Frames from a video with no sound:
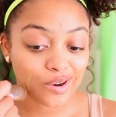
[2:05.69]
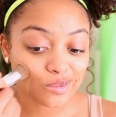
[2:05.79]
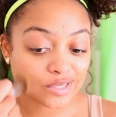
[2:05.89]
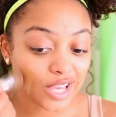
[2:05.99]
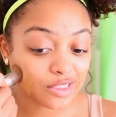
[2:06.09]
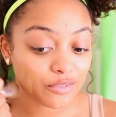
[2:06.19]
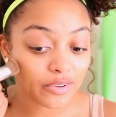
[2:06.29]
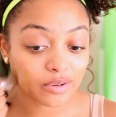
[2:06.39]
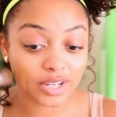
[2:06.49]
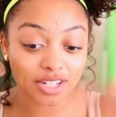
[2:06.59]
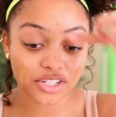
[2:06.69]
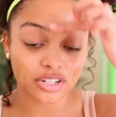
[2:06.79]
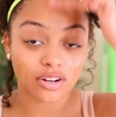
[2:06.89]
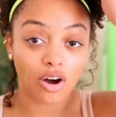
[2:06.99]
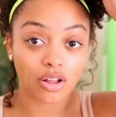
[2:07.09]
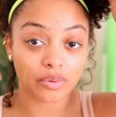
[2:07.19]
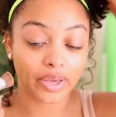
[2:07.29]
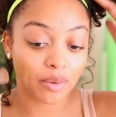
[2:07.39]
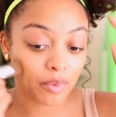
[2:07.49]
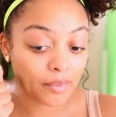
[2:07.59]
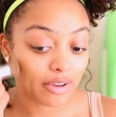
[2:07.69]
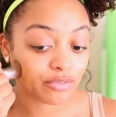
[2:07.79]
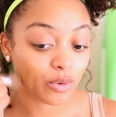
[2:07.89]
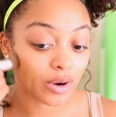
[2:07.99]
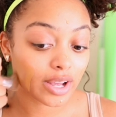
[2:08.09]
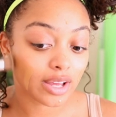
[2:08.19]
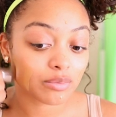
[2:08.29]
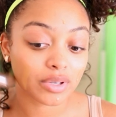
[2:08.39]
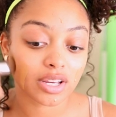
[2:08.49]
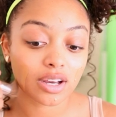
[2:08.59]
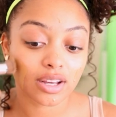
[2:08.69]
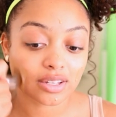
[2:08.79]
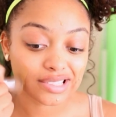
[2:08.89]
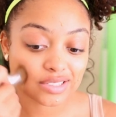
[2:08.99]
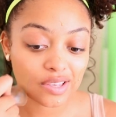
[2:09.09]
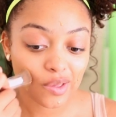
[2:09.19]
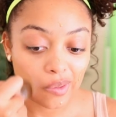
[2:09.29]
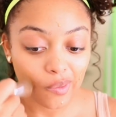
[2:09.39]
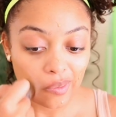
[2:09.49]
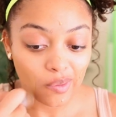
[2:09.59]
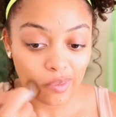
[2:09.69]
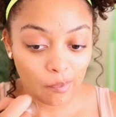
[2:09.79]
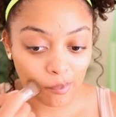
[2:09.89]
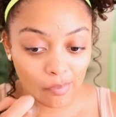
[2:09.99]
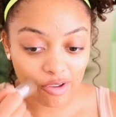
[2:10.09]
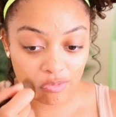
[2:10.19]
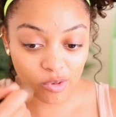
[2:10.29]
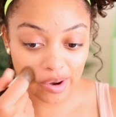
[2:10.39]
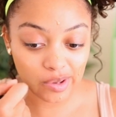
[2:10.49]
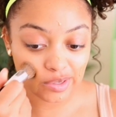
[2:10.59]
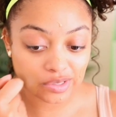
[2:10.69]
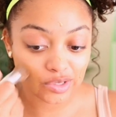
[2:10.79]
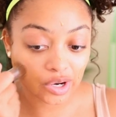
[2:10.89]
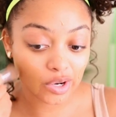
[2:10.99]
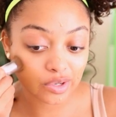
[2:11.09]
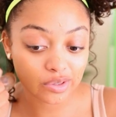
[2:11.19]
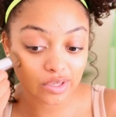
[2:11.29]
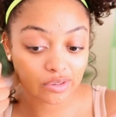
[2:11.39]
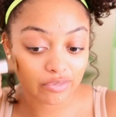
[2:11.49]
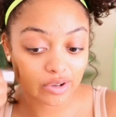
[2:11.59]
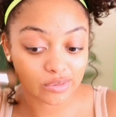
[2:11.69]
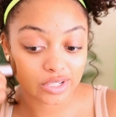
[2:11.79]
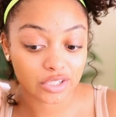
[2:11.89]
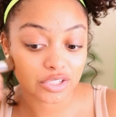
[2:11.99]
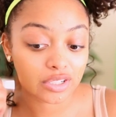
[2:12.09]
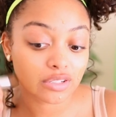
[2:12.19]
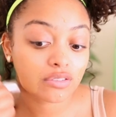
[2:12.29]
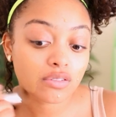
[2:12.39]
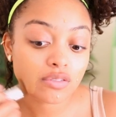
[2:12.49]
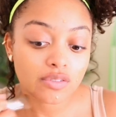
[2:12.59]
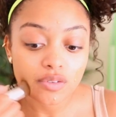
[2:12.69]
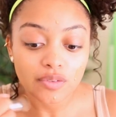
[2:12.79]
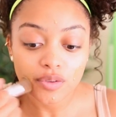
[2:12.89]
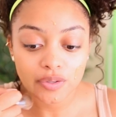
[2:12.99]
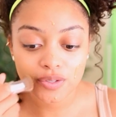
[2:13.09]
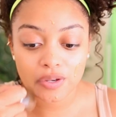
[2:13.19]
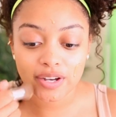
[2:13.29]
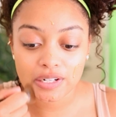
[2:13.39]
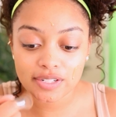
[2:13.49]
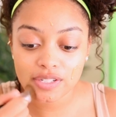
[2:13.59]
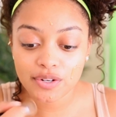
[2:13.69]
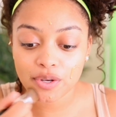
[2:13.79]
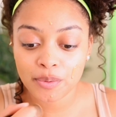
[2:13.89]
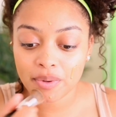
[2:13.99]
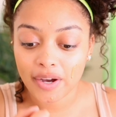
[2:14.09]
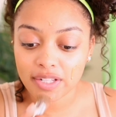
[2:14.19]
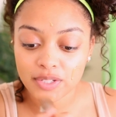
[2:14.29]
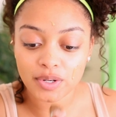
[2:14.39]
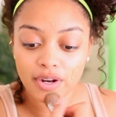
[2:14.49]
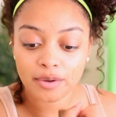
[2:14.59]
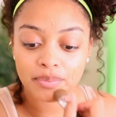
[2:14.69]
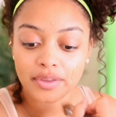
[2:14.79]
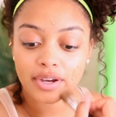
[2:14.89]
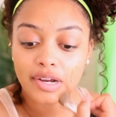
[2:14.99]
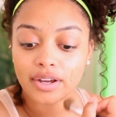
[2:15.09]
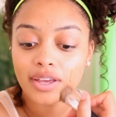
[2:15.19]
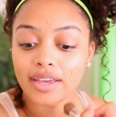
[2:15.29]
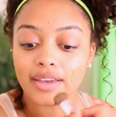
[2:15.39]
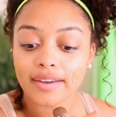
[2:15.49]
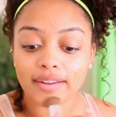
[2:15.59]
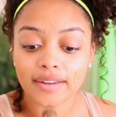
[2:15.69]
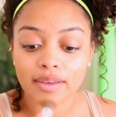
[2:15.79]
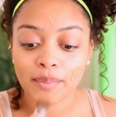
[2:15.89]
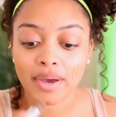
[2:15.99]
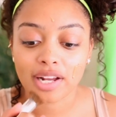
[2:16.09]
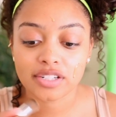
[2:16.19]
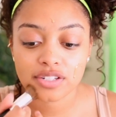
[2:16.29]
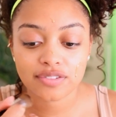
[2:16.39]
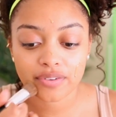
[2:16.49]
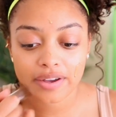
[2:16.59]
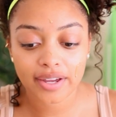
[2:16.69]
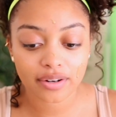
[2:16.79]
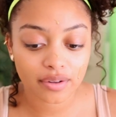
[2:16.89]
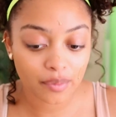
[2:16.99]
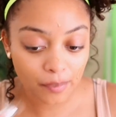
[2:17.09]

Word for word: I don't take the foundation all the way up on my forehead because my forehead is darker than the foundation. So I just cream contour up there and it matches fine.